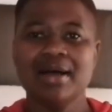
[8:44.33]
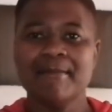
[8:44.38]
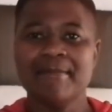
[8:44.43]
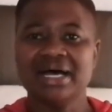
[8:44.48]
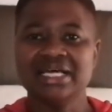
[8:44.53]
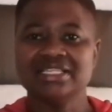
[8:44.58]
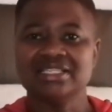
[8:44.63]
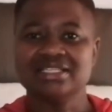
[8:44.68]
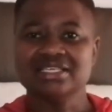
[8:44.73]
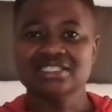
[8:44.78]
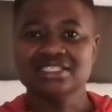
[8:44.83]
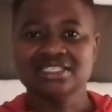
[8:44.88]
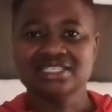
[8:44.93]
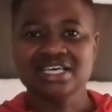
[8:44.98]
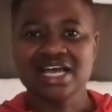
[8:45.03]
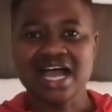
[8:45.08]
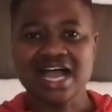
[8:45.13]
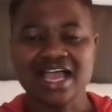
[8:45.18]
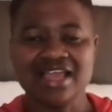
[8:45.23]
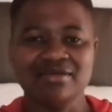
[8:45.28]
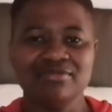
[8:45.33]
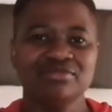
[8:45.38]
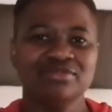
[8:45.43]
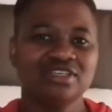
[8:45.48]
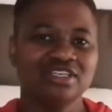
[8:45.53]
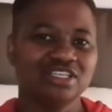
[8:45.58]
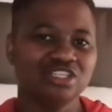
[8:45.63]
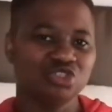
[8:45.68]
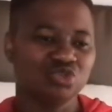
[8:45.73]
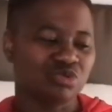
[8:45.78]
but this time
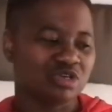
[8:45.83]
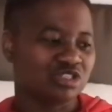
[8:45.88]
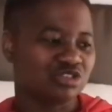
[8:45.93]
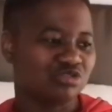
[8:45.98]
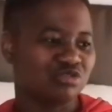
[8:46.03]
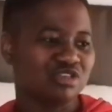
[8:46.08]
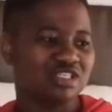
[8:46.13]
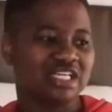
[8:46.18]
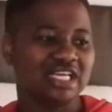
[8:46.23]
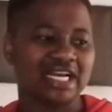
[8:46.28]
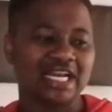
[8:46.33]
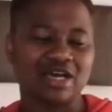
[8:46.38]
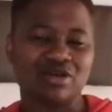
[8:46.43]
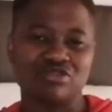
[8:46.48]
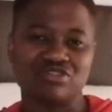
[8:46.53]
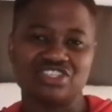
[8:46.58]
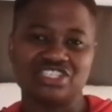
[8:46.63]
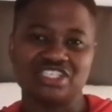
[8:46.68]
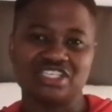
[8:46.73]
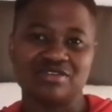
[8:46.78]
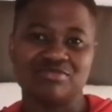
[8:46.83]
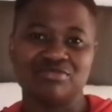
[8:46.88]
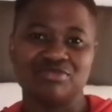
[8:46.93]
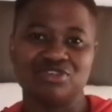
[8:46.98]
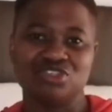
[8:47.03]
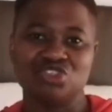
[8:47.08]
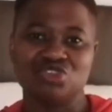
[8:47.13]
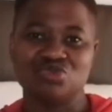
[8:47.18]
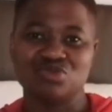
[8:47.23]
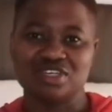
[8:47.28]
it was not a round shape.
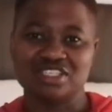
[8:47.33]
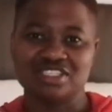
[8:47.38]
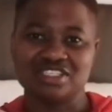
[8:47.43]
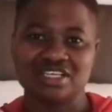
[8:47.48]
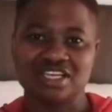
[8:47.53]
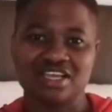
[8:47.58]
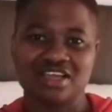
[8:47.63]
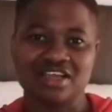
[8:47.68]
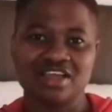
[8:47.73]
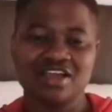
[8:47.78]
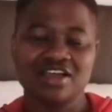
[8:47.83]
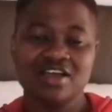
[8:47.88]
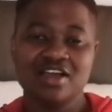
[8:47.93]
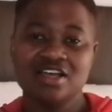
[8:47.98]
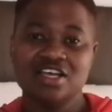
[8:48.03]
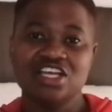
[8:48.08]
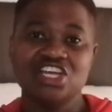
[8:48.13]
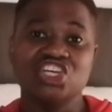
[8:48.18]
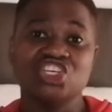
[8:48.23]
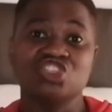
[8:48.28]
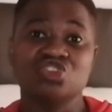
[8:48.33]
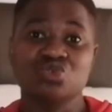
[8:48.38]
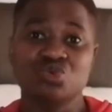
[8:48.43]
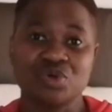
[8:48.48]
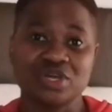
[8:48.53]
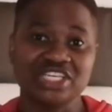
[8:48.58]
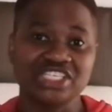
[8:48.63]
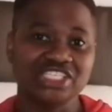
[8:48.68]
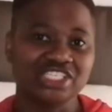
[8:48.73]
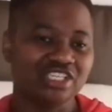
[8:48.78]
It was a
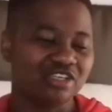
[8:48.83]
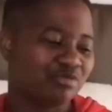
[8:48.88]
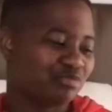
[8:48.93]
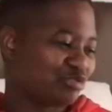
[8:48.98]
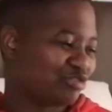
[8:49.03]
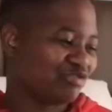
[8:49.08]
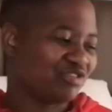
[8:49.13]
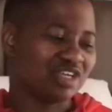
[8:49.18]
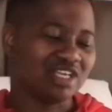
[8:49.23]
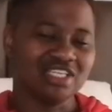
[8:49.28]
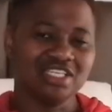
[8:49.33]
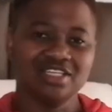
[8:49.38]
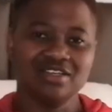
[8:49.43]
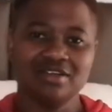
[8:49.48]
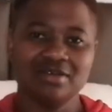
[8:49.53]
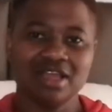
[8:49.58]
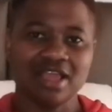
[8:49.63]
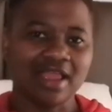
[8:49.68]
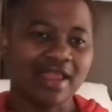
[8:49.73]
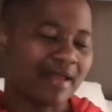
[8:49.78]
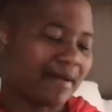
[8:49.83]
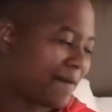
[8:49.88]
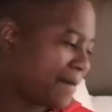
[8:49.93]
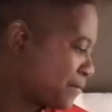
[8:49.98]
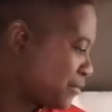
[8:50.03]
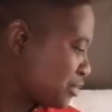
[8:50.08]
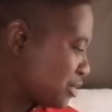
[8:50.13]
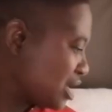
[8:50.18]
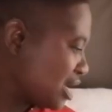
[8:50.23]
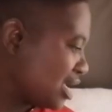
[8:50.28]
square shape of a
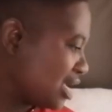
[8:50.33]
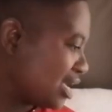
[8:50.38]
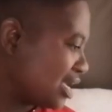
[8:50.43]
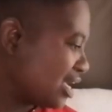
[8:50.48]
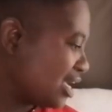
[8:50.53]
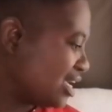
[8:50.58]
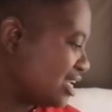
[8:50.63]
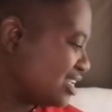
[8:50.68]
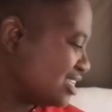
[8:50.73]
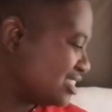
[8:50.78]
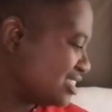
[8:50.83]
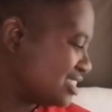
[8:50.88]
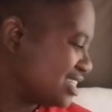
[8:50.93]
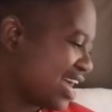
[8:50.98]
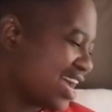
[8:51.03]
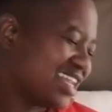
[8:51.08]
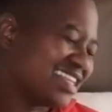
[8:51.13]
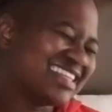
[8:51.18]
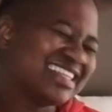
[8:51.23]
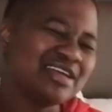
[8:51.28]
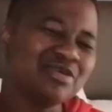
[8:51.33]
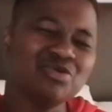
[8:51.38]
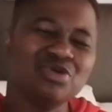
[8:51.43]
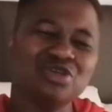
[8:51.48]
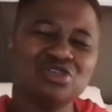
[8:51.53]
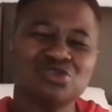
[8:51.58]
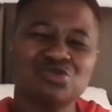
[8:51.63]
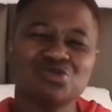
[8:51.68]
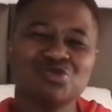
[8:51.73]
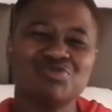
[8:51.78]
canister. They
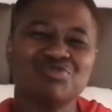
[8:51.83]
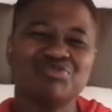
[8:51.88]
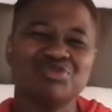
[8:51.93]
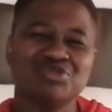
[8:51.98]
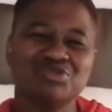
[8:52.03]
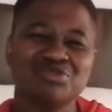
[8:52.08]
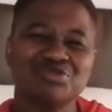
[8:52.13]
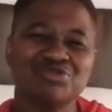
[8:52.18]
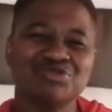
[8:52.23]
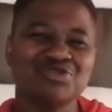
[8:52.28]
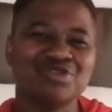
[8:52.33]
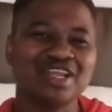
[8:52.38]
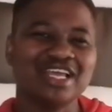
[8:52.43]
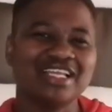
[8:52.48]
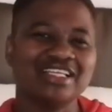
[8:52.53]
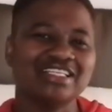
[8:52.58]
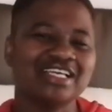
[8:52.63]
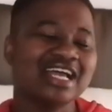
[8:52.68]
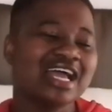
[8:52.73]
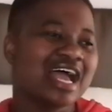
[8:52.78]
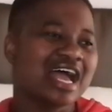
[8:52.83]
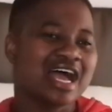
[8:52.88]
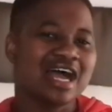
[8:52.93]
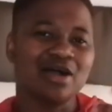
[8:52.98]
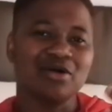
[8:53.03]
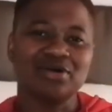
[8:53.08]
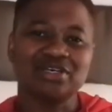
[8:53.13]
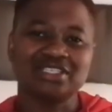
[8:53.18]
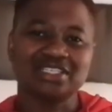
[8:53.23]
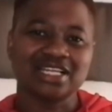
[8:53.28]
were so beautiful, and
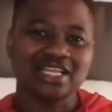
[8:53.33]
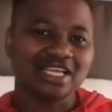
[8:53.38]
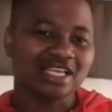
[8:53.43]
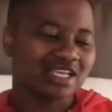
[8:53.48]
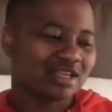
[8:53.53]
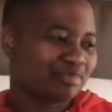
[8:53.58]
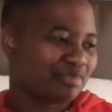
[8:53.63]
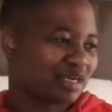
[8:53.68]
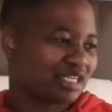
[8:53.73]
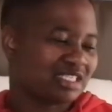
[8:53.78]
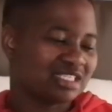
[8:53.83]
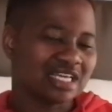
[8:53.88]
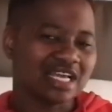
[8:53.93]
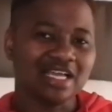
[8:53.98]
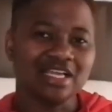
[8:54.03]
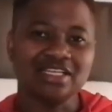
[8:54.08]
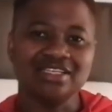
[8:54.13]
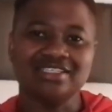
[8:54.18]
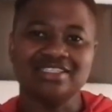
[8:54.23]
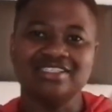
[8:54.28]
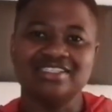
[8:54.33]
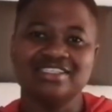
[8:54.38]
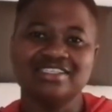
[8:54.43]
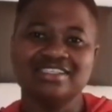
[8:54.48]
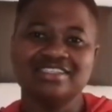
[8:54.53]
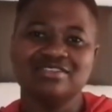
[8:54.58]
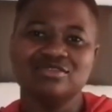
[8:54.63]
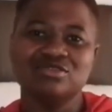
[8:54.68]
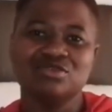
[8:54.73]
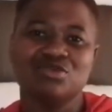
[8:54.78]
I was like, but I
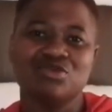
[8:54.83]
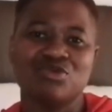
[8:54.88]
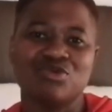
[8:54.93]
didn't